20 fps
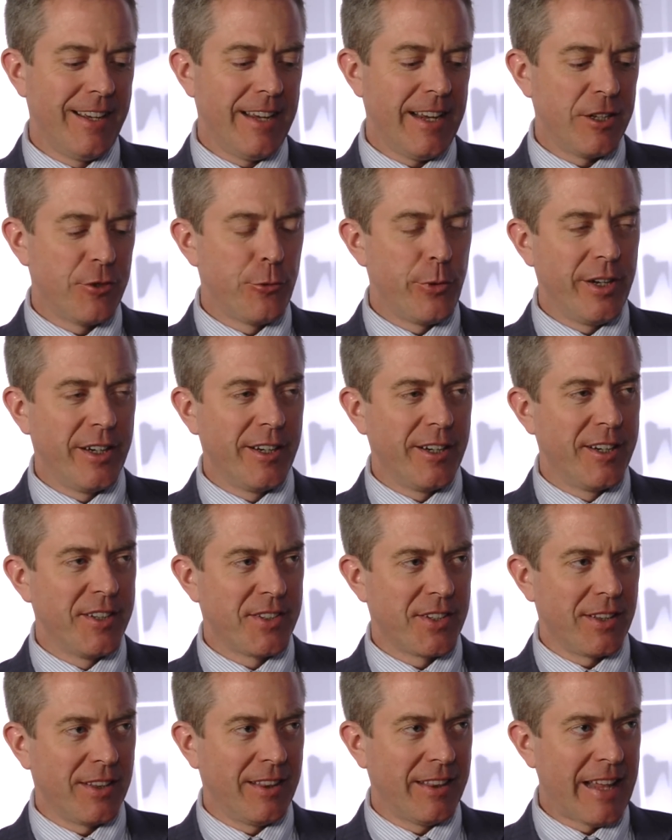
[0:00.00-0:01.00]
and treat it
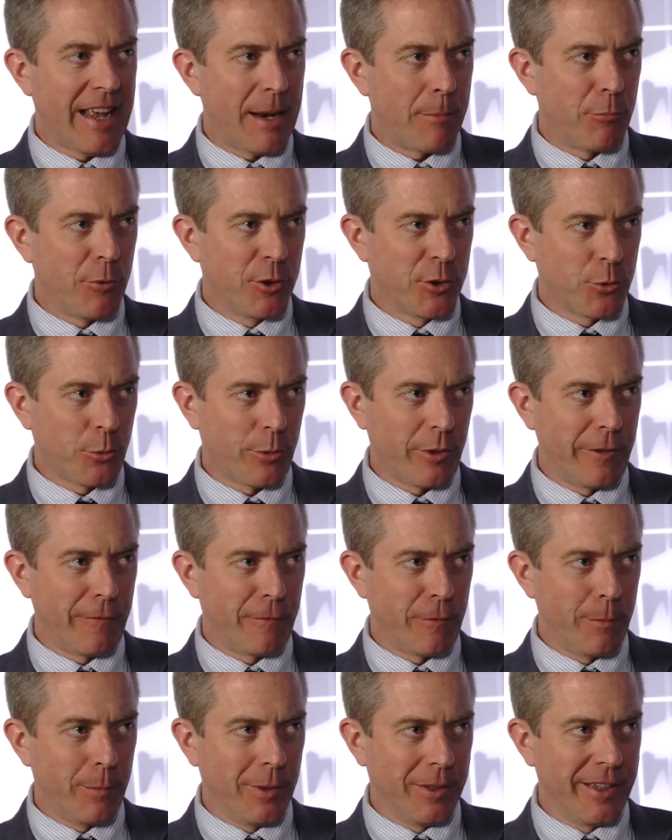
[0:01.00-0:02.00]
as a laboratory
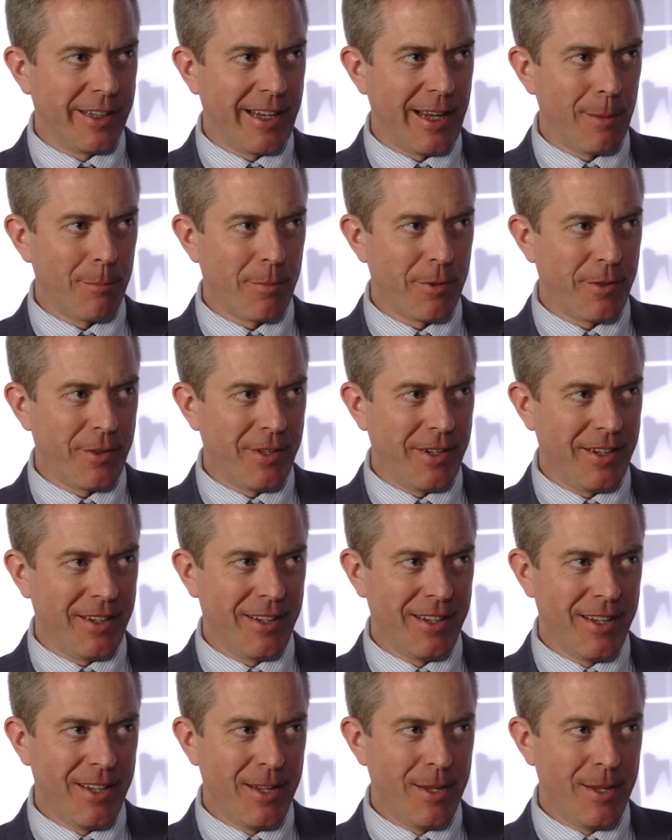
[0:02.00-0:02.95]
for building empathy,